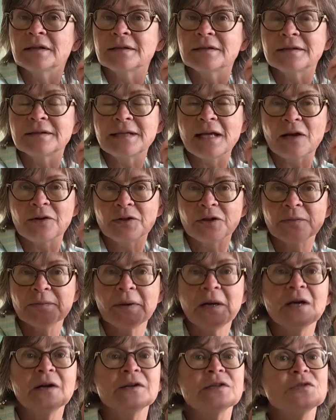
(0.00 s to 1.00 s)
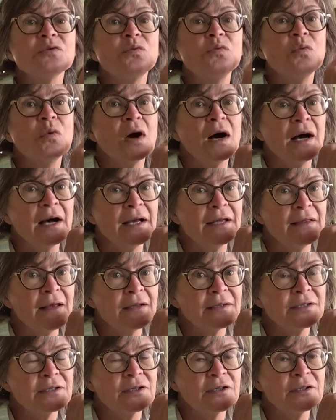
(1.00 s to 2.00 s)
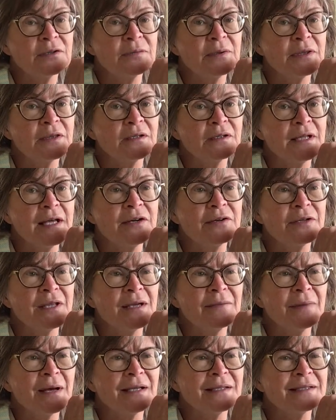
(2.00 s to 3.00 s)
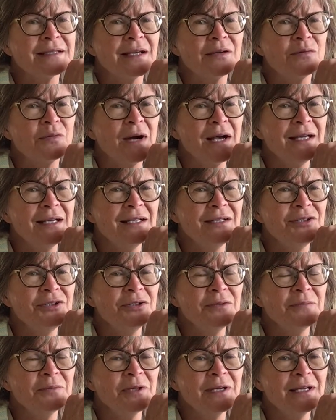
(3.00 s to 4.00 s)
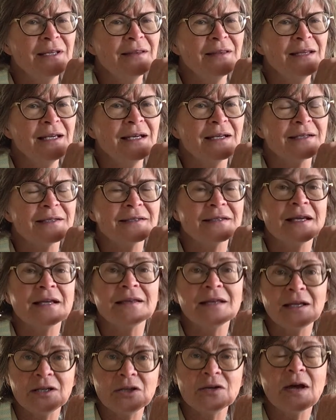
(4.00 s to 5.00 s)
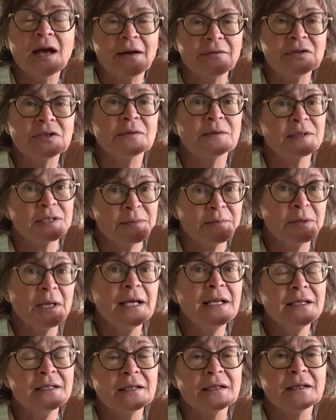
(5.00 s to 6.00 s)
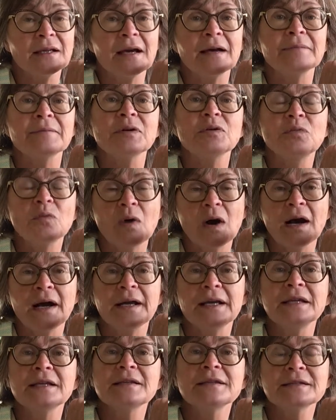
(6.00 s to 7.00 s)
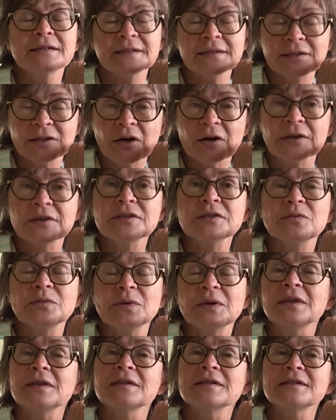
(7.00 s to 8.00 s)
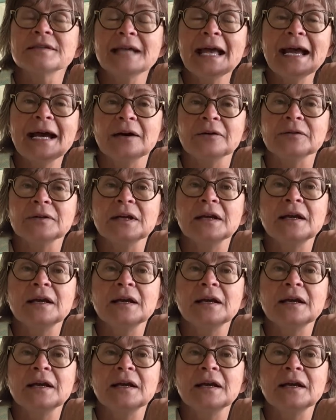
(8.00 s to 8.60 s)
tell your parents why that started with the letter. They might say, why did you bring this? And then you have to explain to them why it starts with the sound.